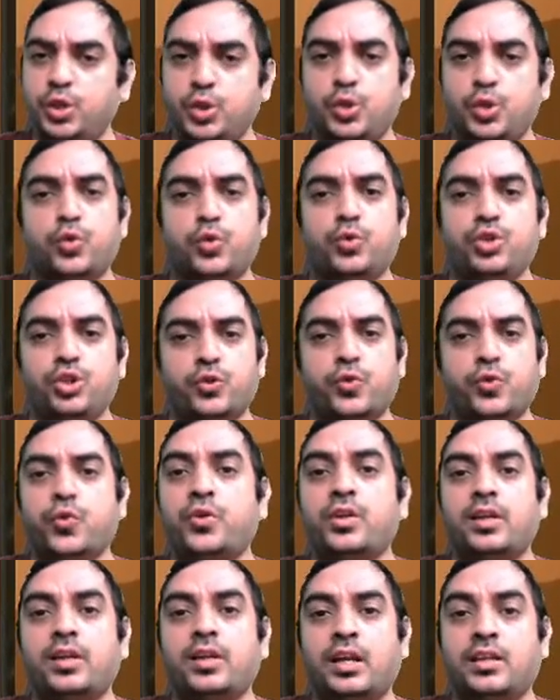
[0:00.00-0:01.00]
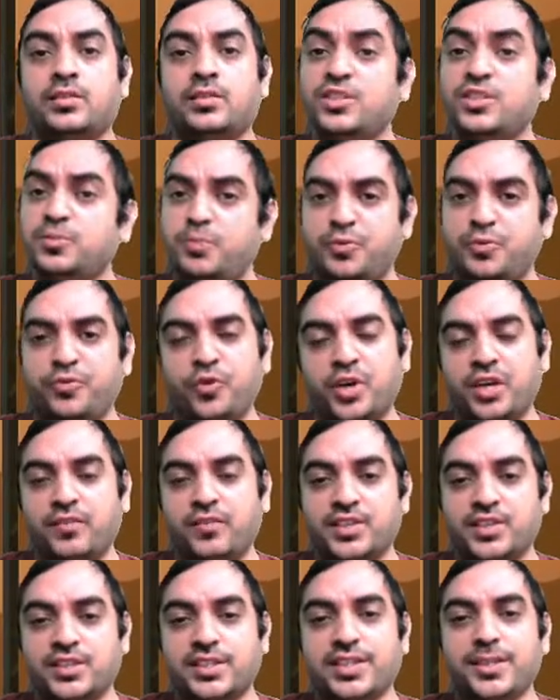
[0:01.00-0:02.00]
Do your own analysis before
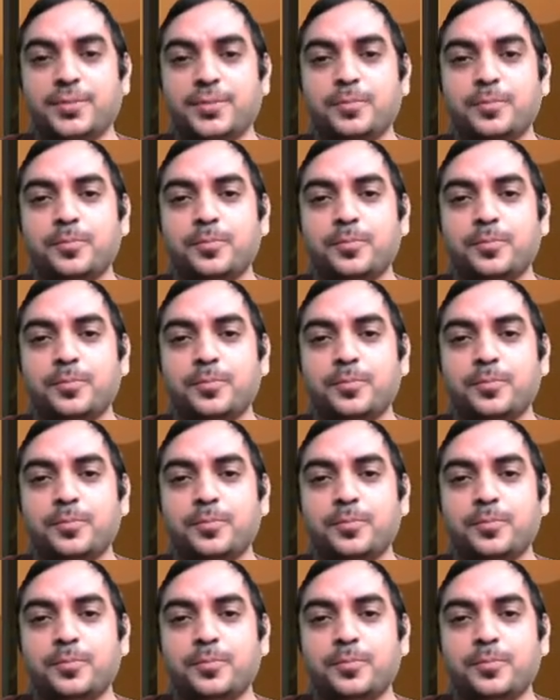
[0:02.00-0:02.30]
investing.